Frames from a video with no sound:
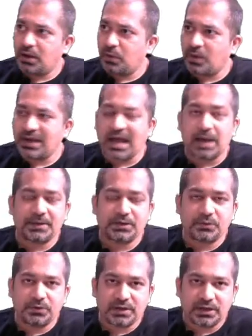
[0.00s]
What happened
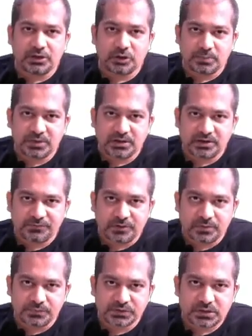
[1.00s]
during the economic
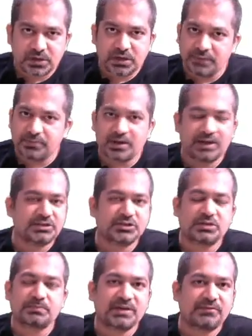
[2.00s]
reforms,
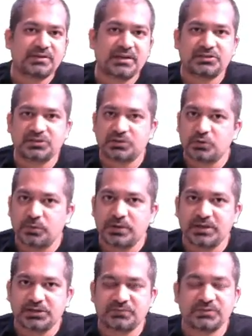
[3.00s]
liberalization, privatization,
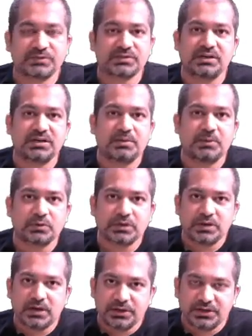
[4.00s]
globalization. We studied about
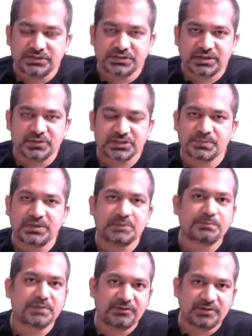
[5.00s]

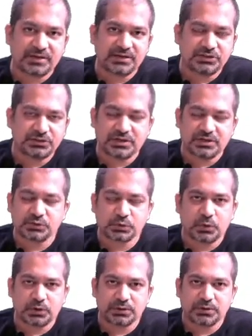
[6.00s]
disinvestment, privatization, and
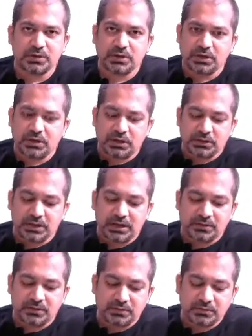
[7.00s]
so on.
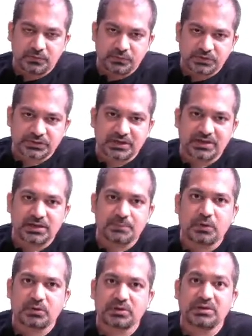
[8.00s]
Then we studied
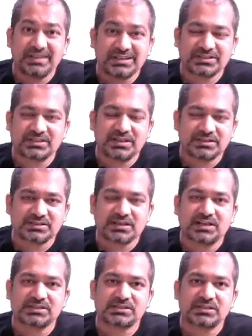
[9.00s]
about yesterday's
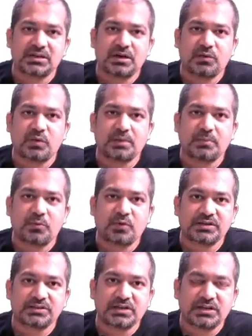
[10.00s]
class
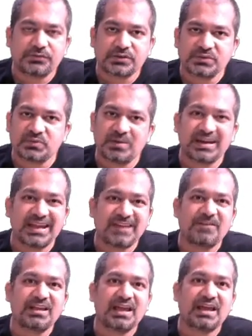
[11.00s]
what is the difference between
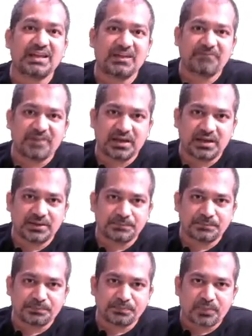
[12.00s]
FDI and FII,
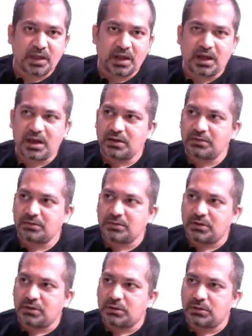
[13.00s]
and
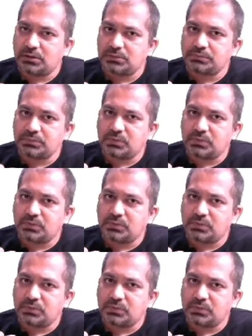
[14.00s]
uh,